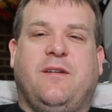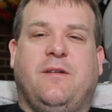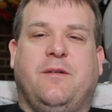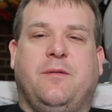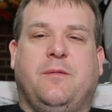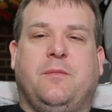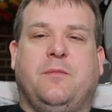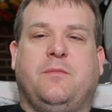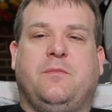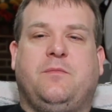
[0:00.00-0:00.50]

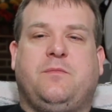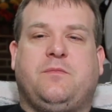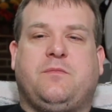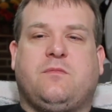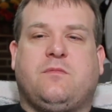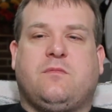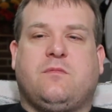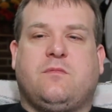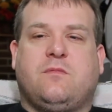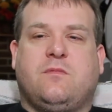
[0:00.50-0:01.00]
One
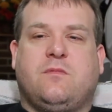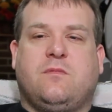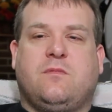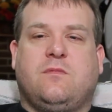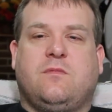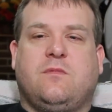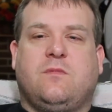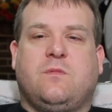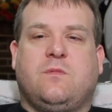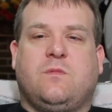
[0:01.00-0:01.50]

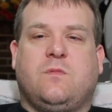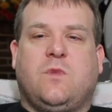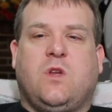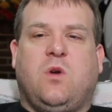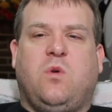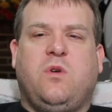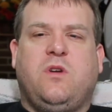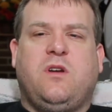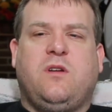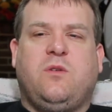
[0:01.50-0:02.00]

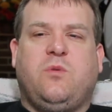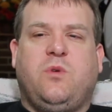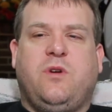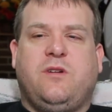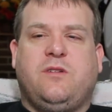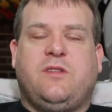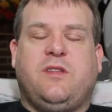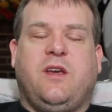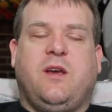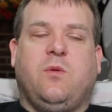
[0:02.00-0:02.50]
other
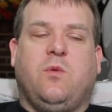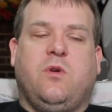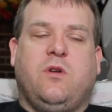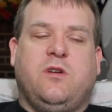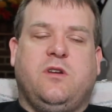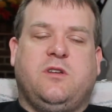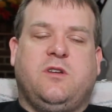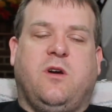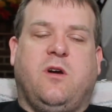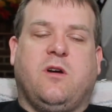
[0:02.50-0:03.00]
weird thing I
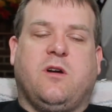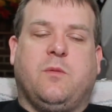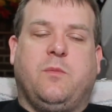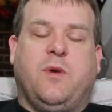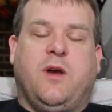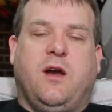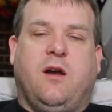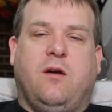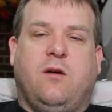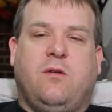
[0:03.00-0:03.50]
wanted to talk
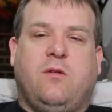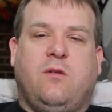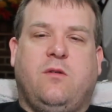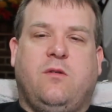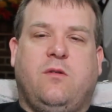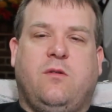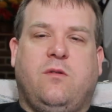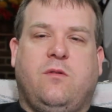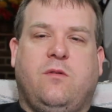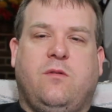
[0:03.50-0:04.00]
about:
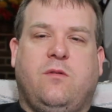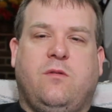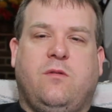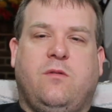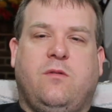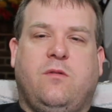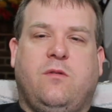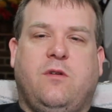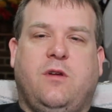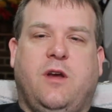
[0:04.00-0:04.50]

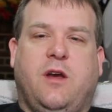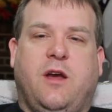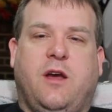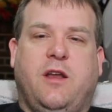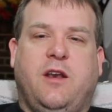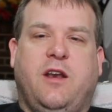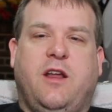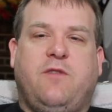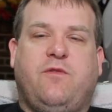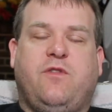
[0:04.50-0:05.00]

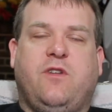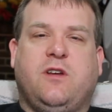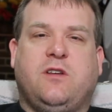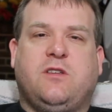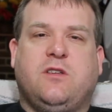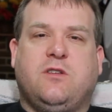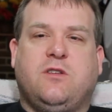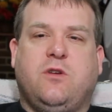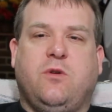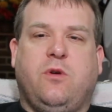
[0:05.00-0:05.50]

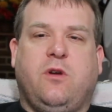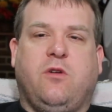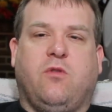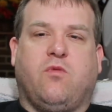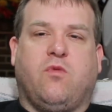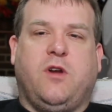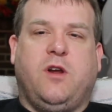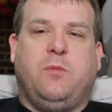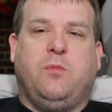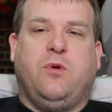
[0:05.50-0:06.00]
Netflix is doing
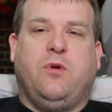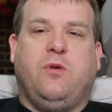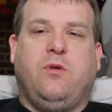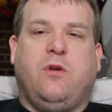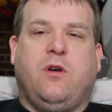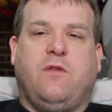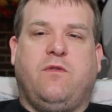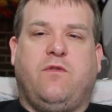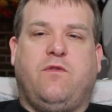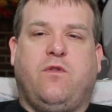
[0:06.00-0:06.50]
a
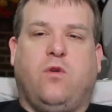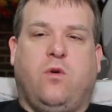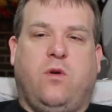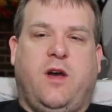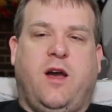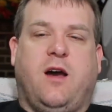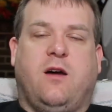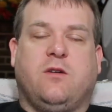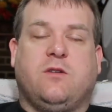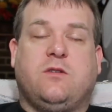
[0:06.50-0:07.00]
reboot of
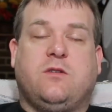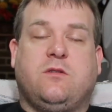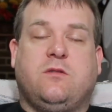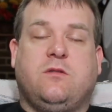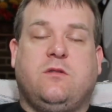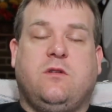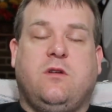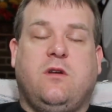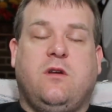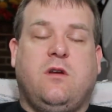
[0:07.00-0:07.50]
Full
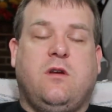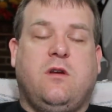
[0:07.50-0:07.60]
House.